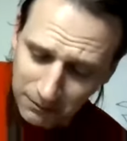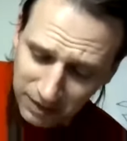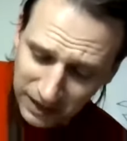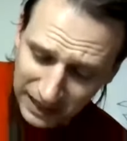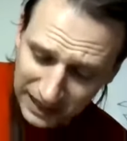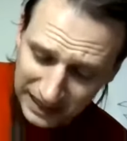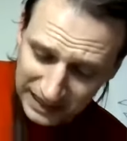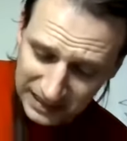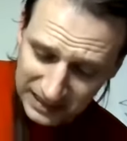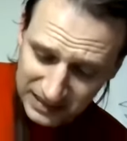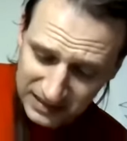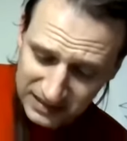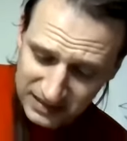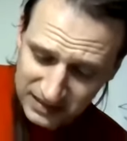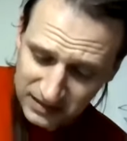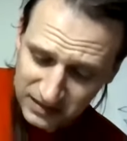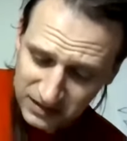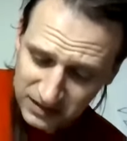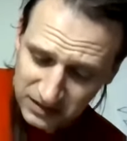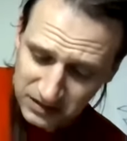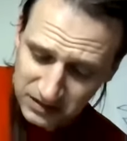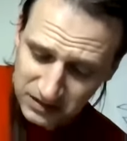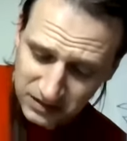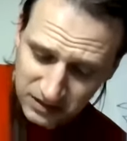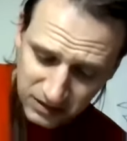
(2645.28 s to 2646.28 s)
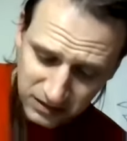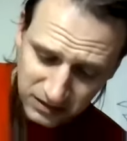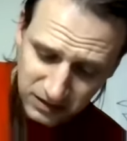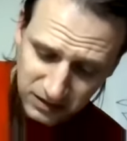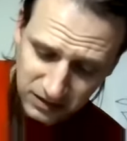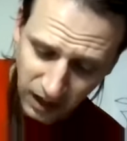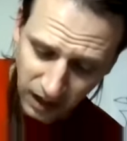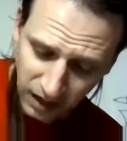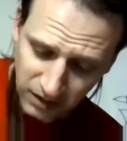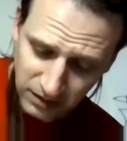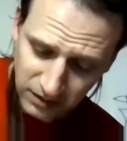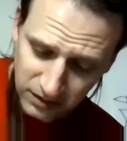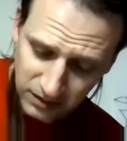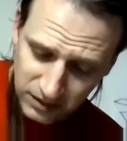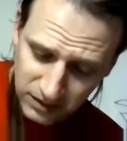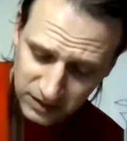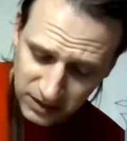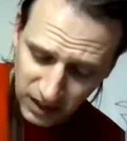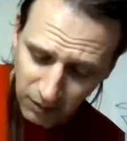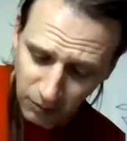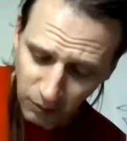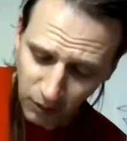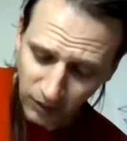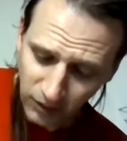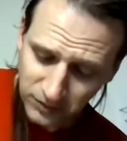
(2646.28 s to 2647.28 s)
"Please,
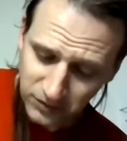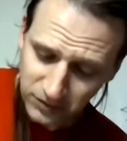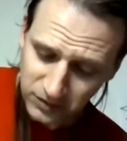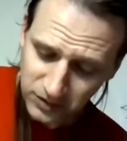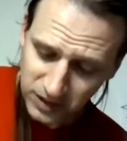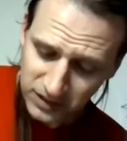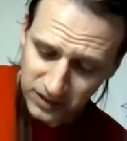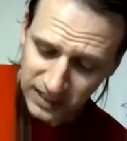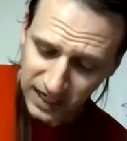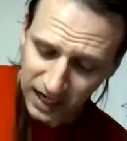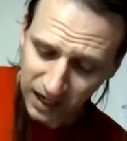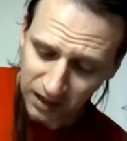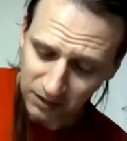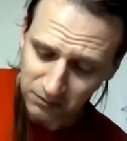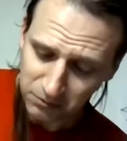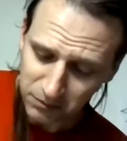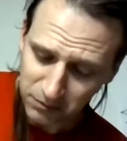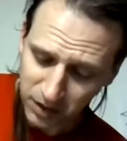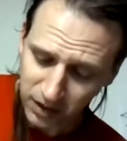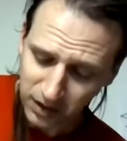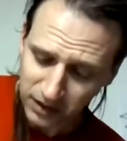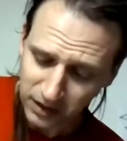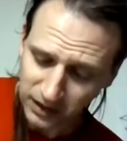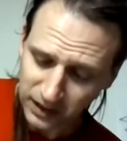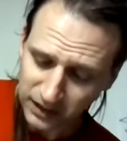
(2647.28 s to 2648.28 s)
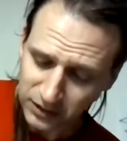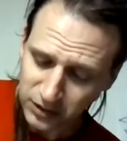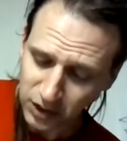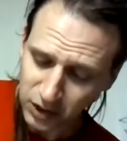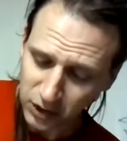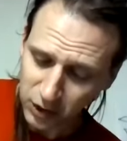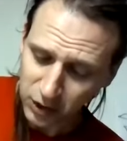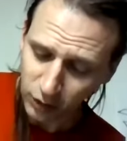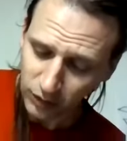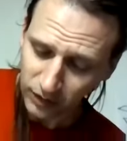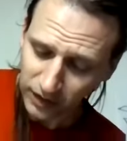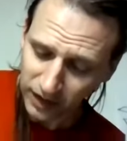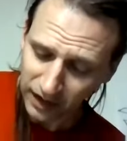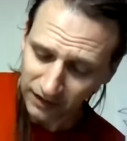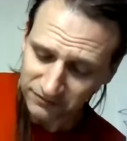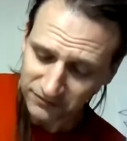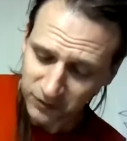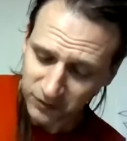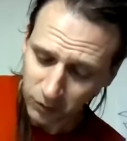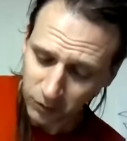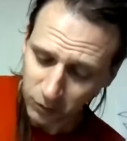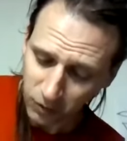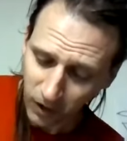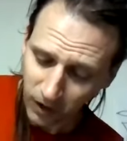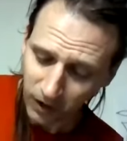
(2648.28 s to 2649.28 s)
someone tell Merlin to look
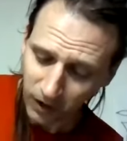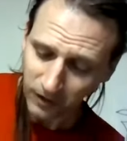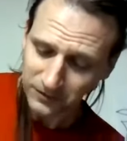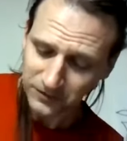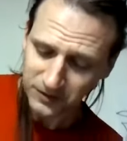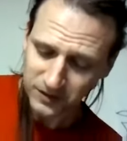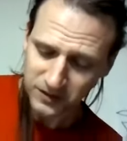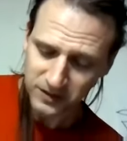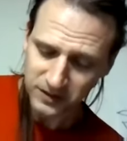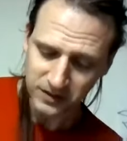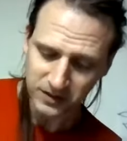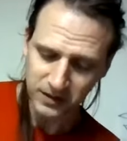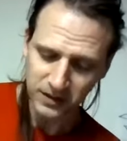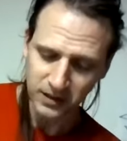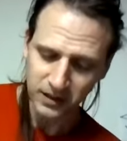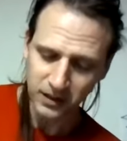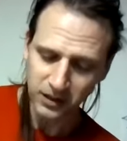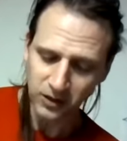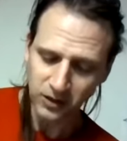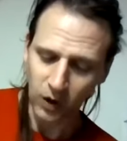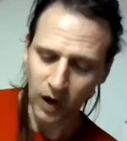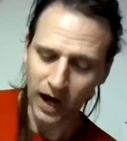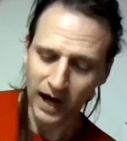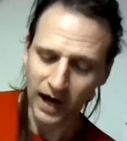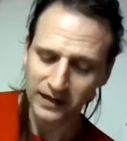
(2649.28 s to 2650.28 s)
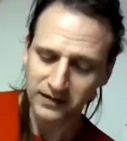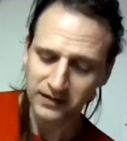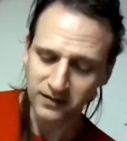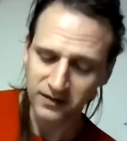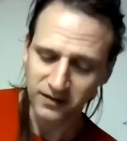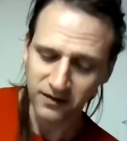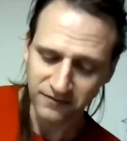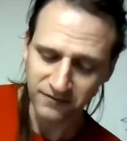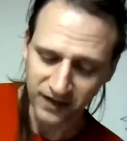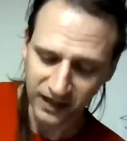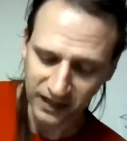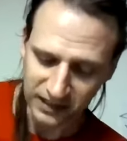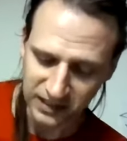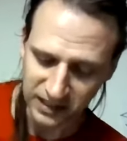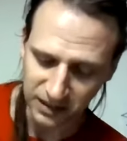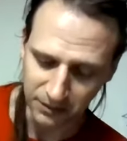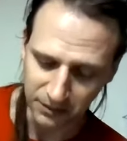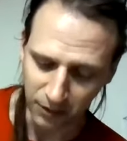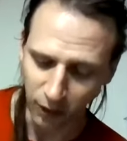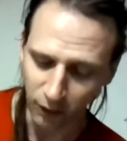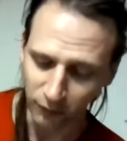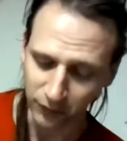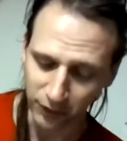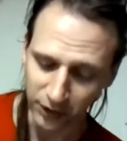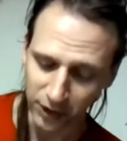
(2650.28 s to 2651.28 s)
after Waltz," cried the victim
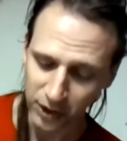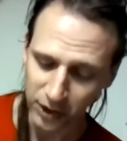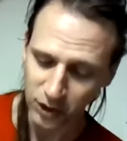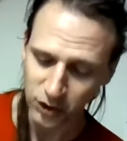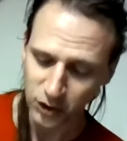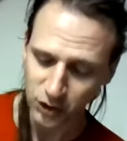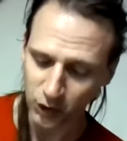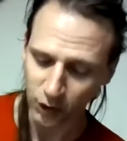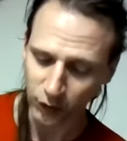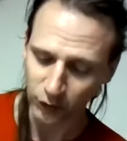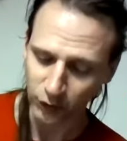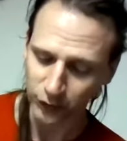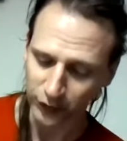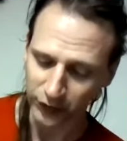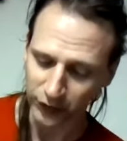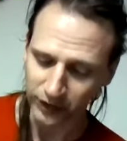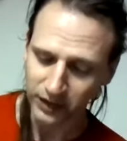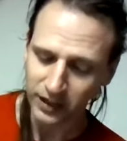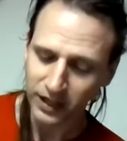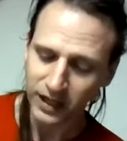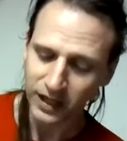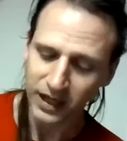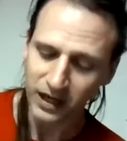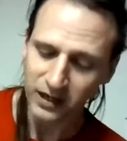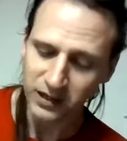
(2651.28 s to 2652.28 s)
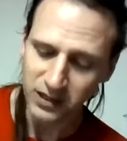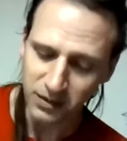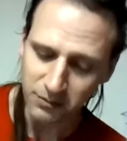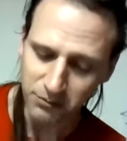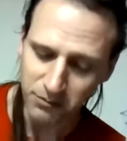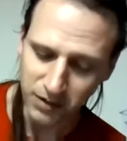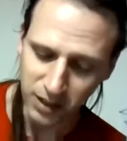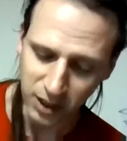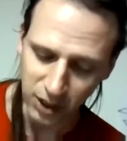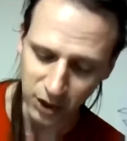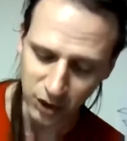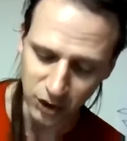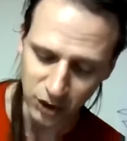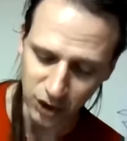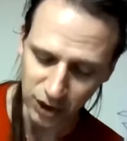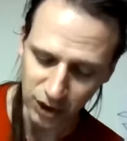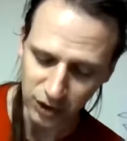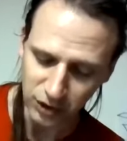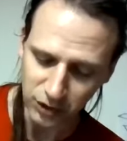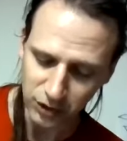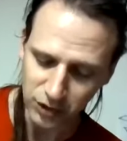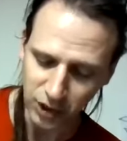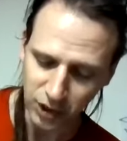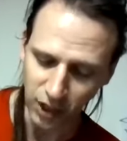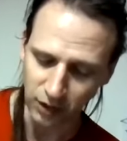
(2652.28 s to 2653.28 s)
over his shoulder in
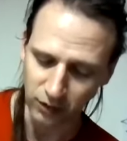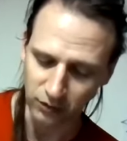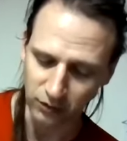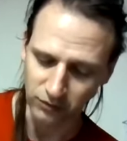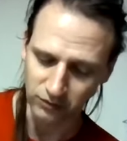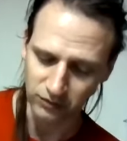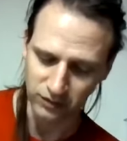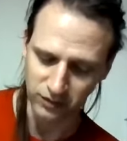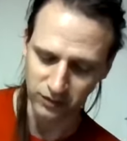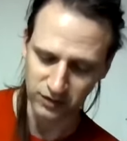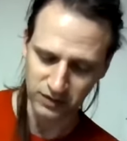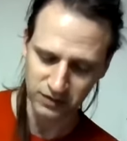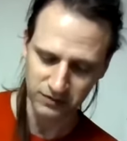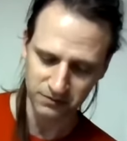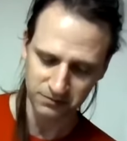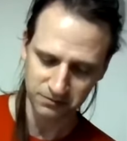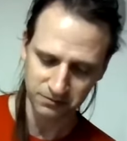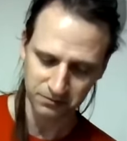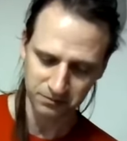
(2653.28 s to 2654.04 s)
diminishing tones.